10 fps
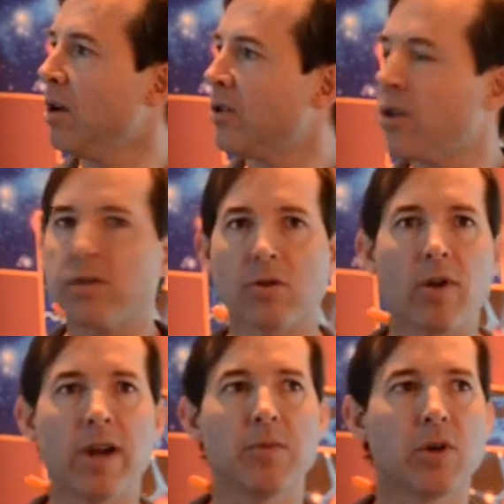So that's
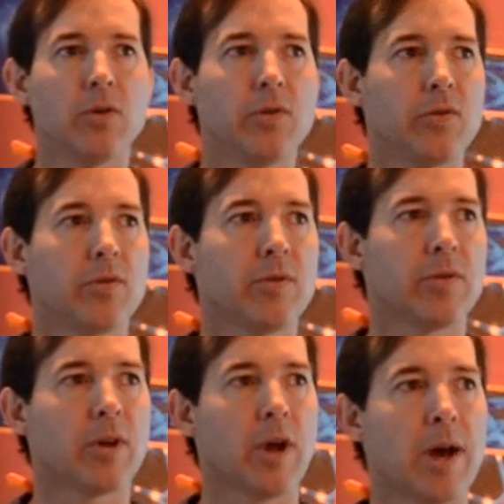great because
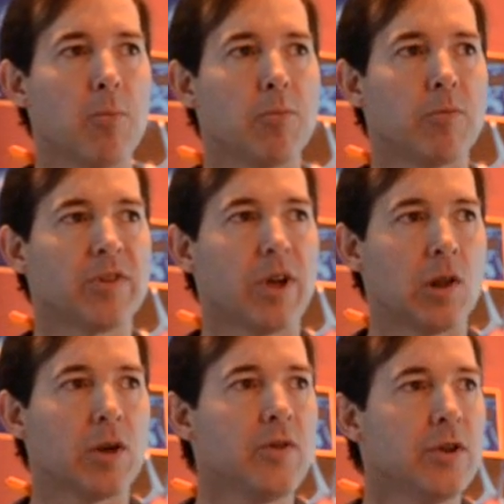a
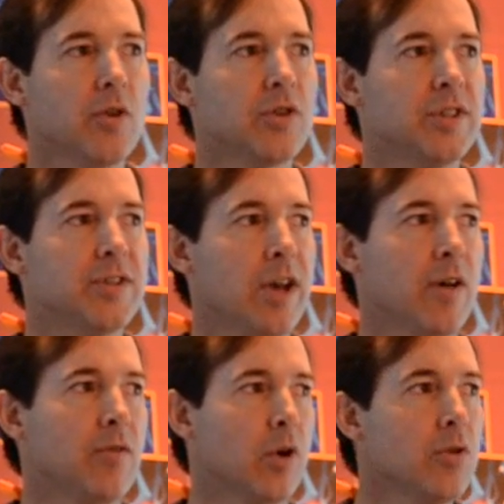lot of universities now
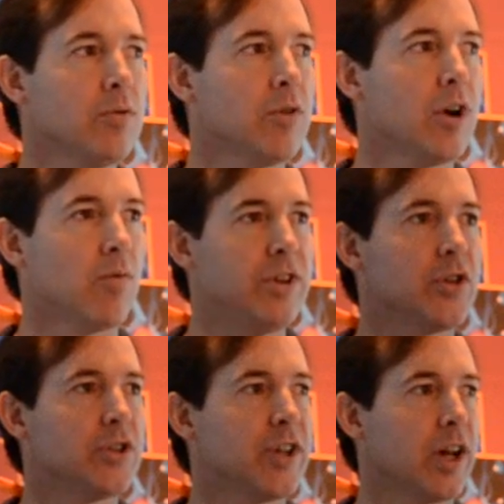have their own
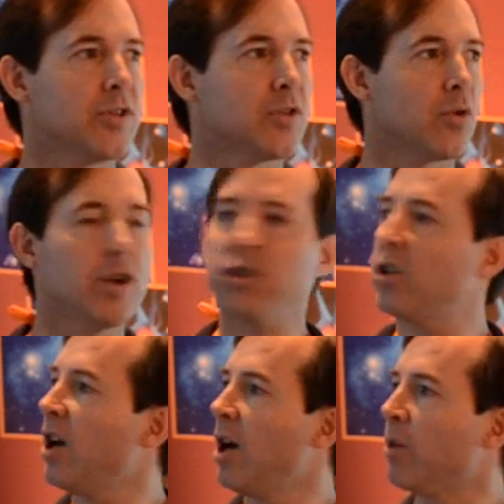research data storage,